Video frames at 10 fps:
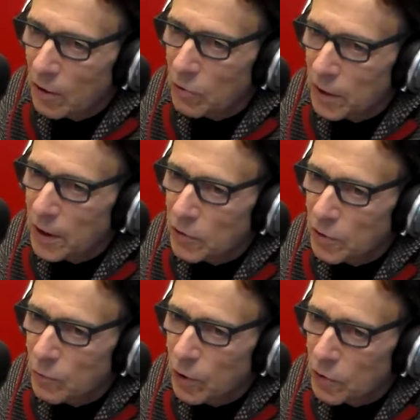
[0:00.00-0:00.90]
That
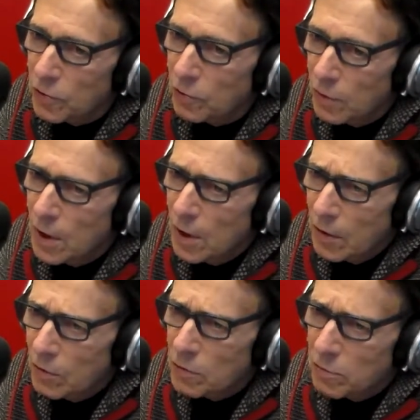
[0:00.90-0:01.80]
location. We also,
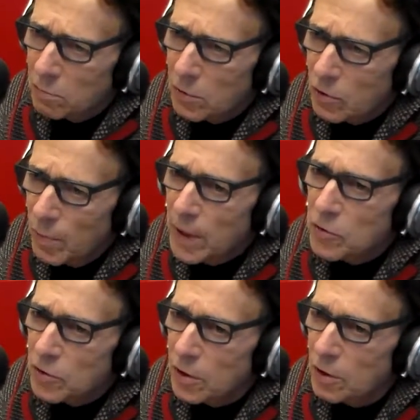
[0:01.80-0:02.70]
there's a
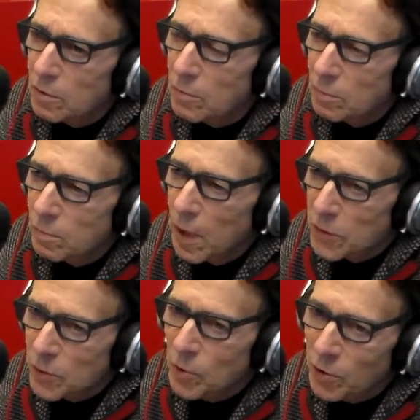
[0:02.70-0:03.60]
tremendous
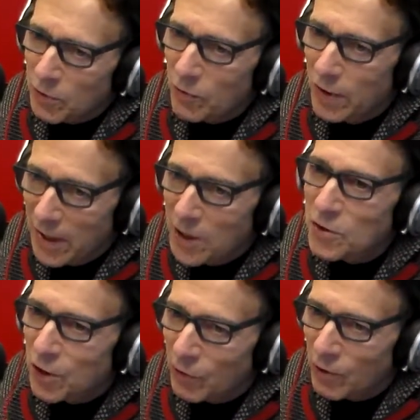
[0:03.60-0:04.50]
possibilities for the
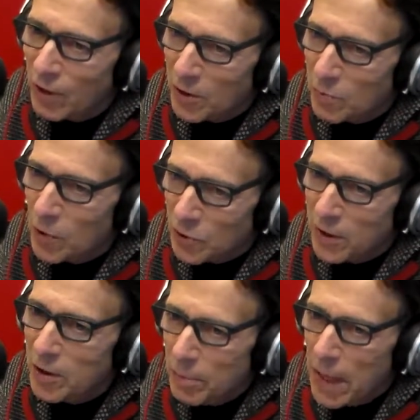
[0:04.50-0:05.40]
interior lights,
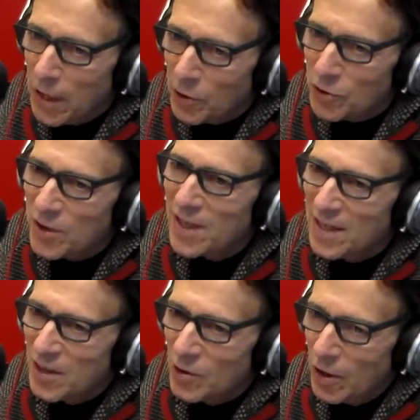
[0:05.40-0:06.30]
mostly in the bays
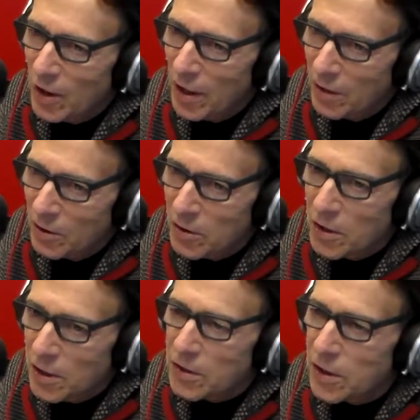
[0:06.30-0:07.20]
and in
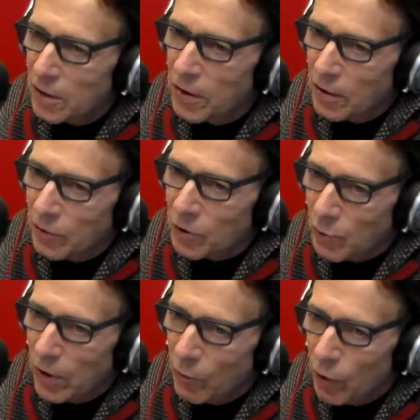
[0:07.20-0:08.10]
the detailing
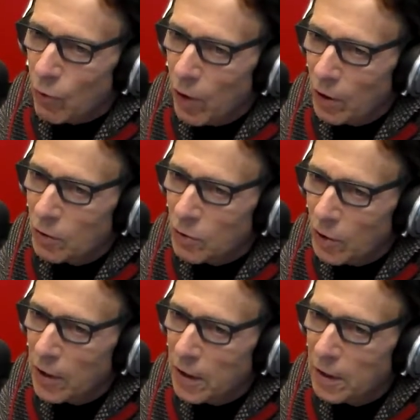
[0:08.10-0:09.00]
areas where they require
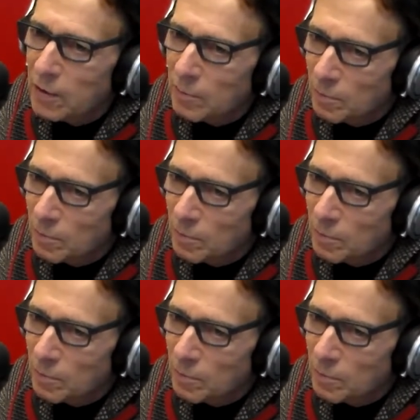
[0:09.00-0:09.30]
good lighting.